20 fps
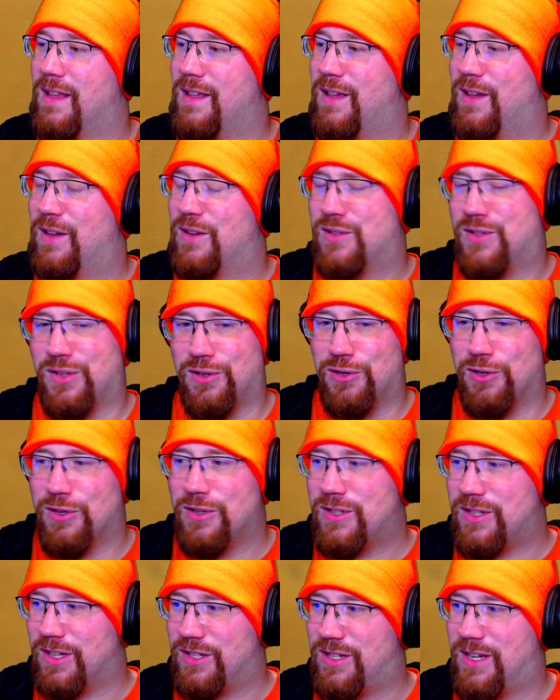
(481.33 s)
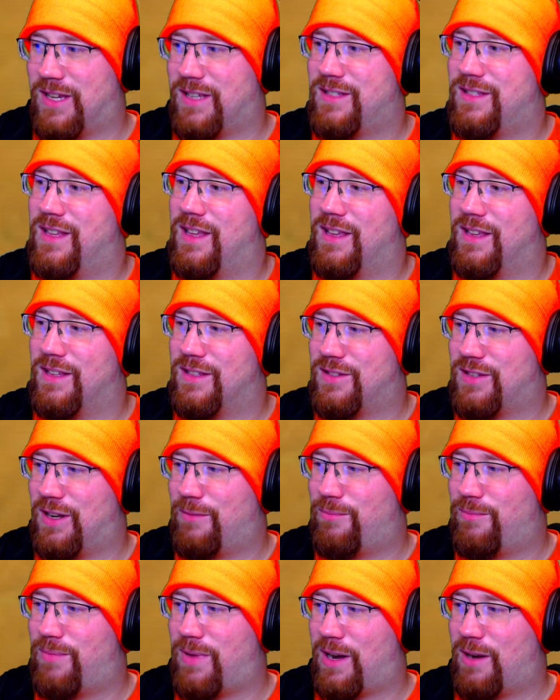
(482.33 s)
So you're suggesting, instead
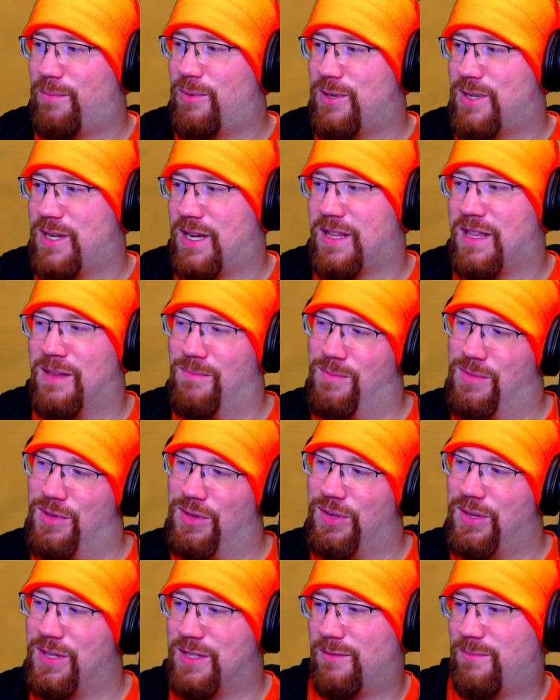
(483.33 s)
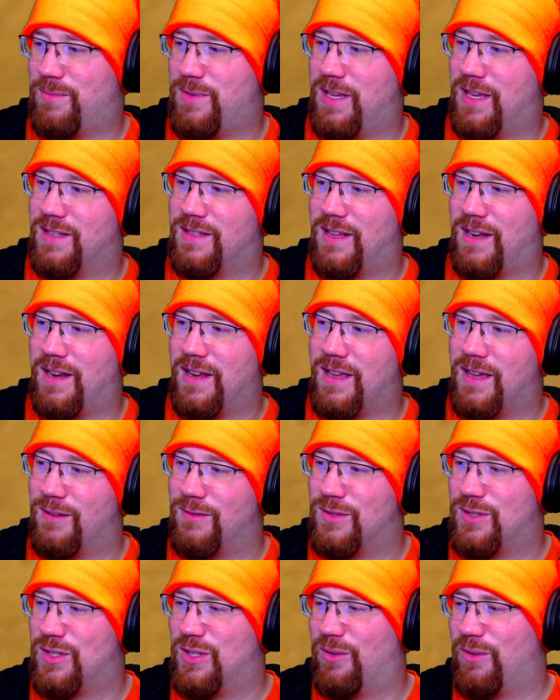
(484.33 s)
of better protecting millions of PSN
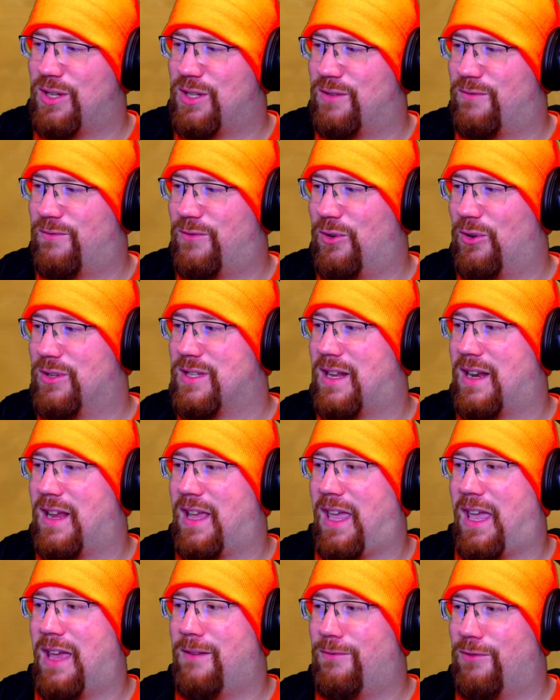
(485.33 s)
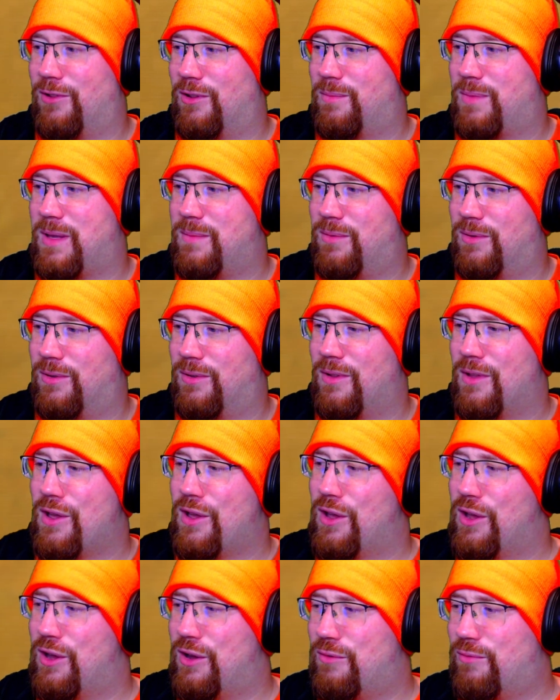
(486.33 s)
accounts, Sony should focus on a handful of people
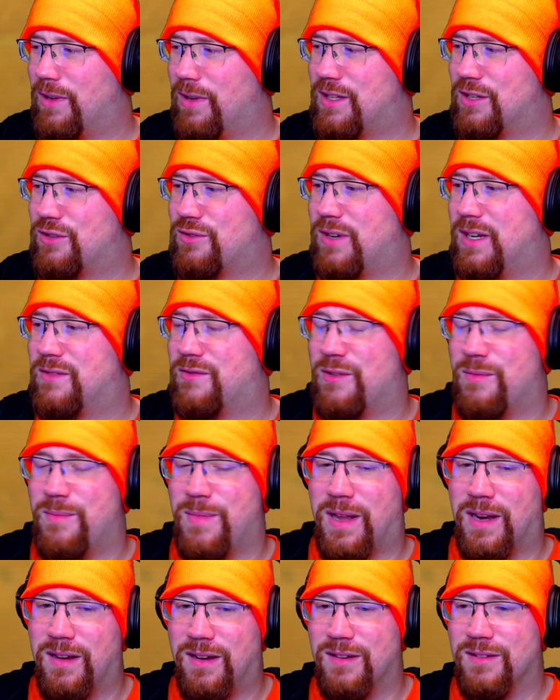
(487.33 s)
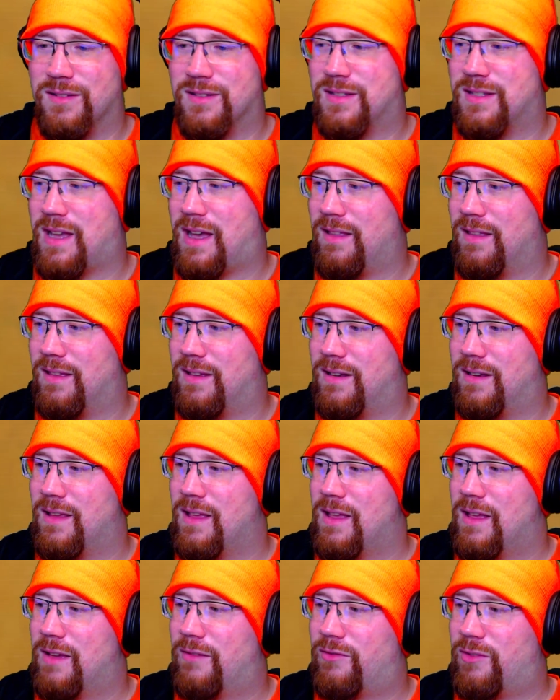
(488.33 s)
who want to transfer Metal Gear Solid
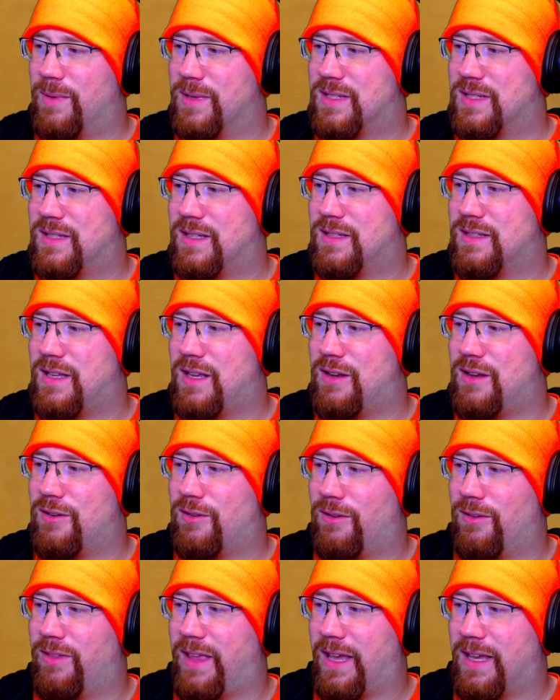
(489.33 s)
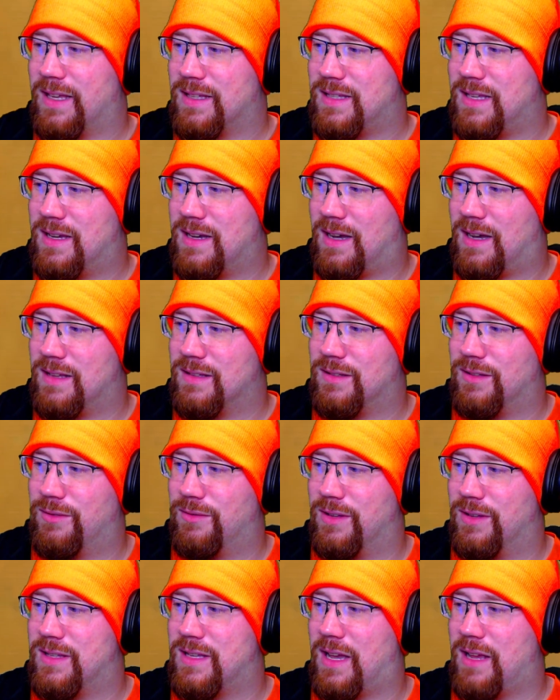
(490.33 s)
from a 16-year-old legacy console
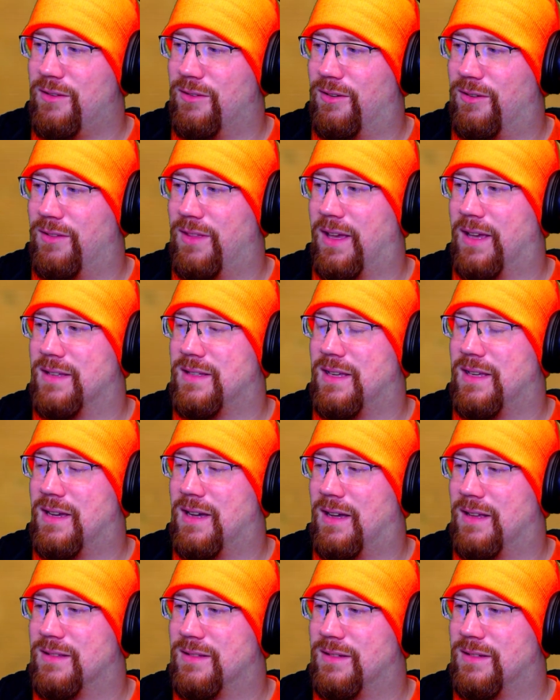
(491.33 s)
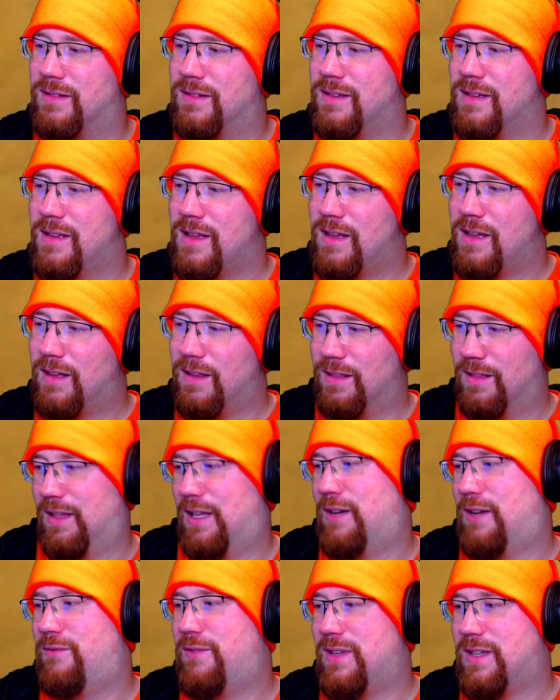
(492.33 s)
to a 10-year-old legacy console.
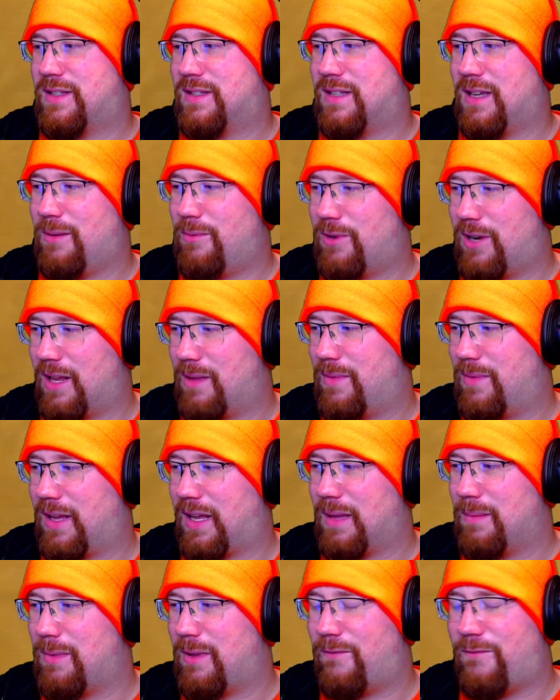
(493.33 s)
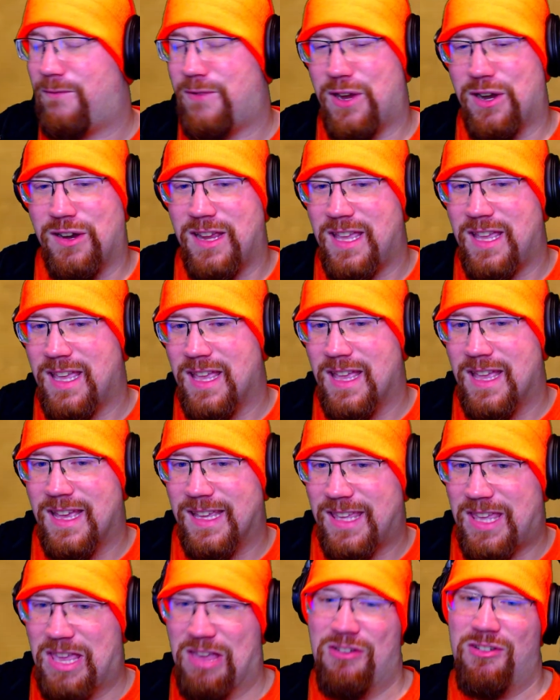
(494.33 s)
Love this subreddit, but can be very
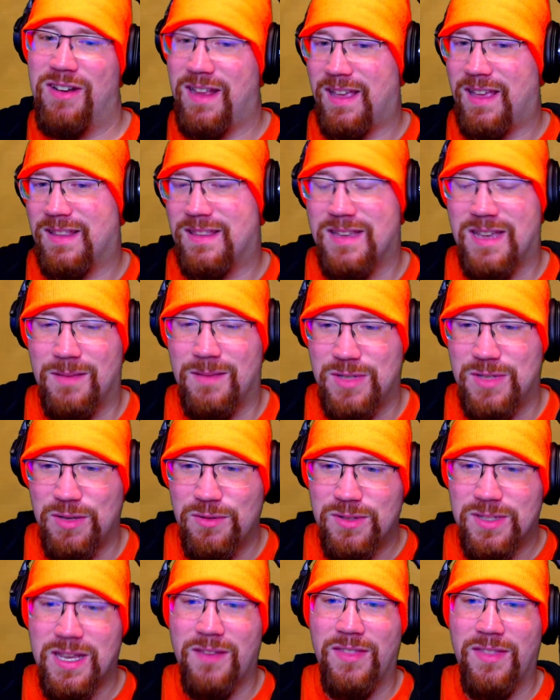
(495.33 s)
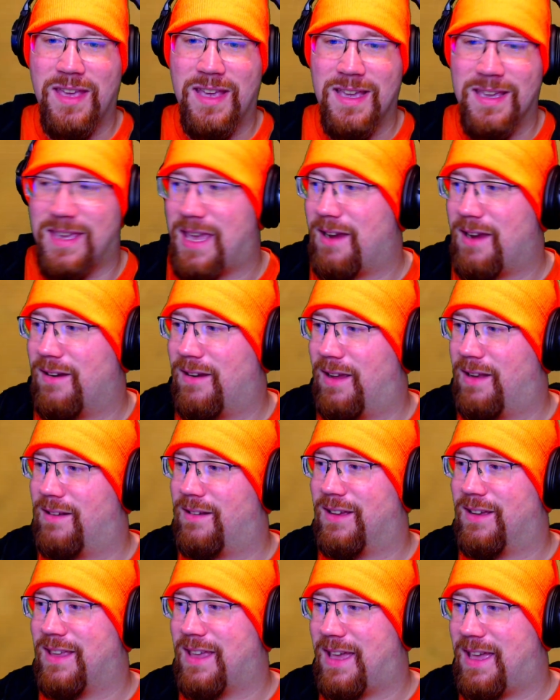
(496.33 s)
Karen-y at times. You sound like a Karen,
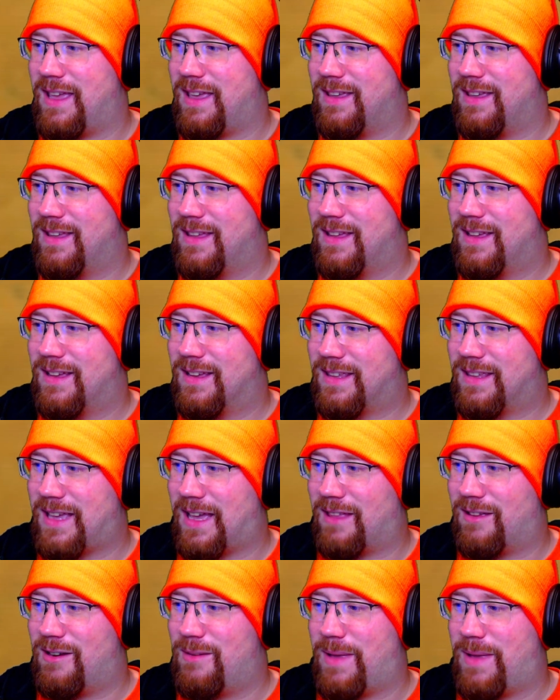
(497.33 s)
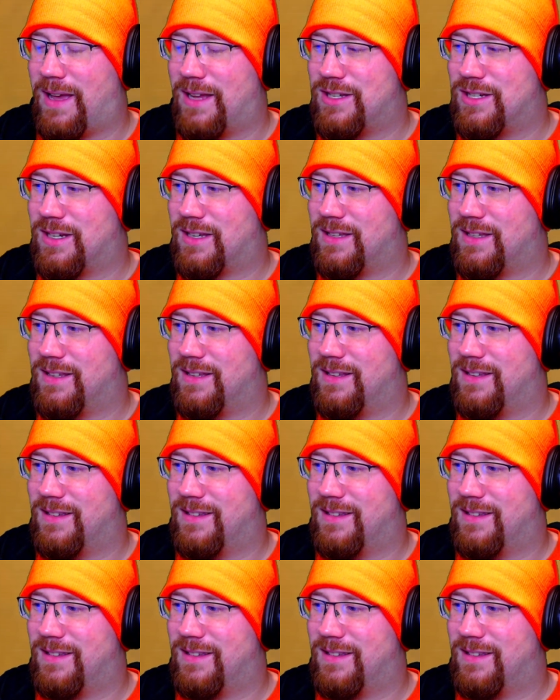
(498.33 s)
okay? Calorie Magic.